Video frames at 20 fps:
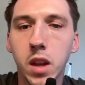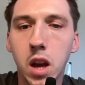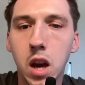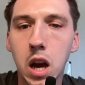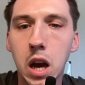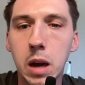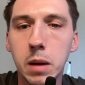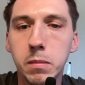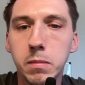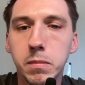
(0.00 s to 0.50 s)

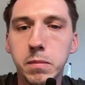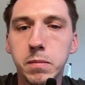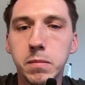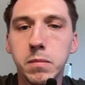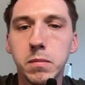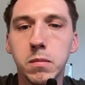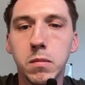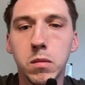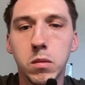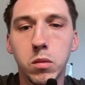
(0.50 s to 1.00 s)

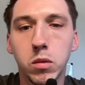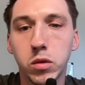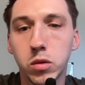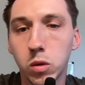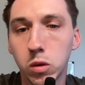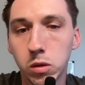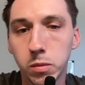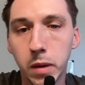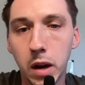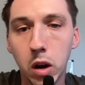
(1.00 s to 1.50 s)
We
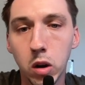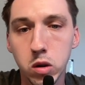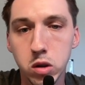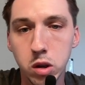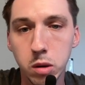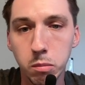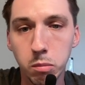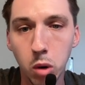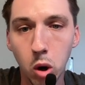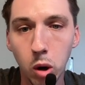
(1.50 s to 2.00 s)
talked about
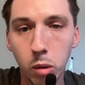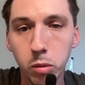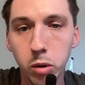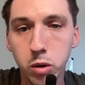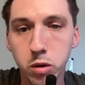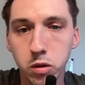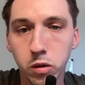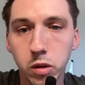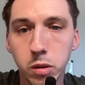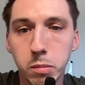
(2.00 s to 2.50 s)
Oscar Bob,
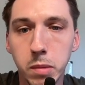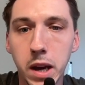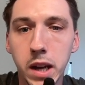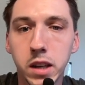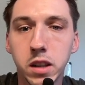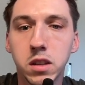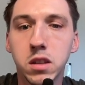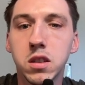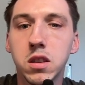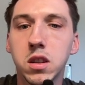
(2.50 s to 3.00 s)
who's on the
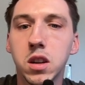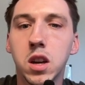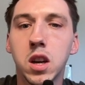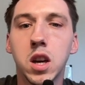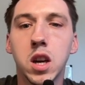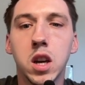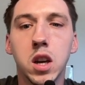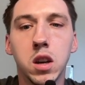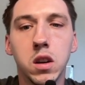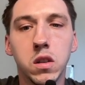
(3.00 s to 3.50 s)
bench.
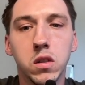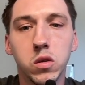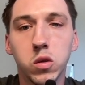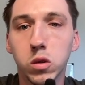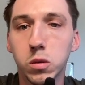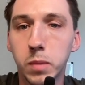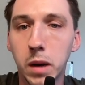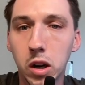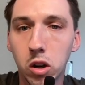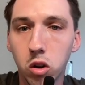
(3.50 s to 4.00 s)

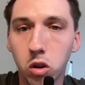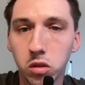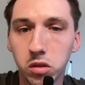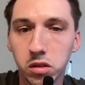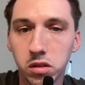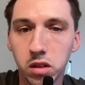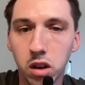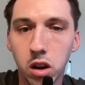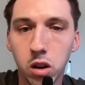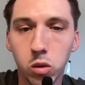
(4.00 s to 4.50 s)
Talked about
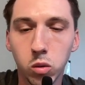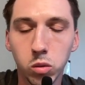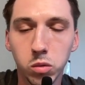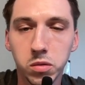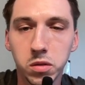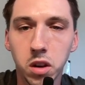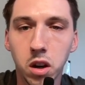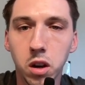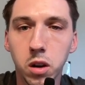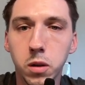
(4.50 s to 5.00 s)
Konza
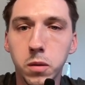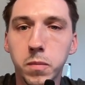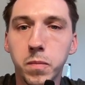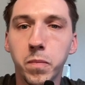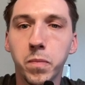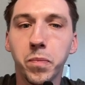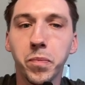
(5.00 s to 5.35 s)
also.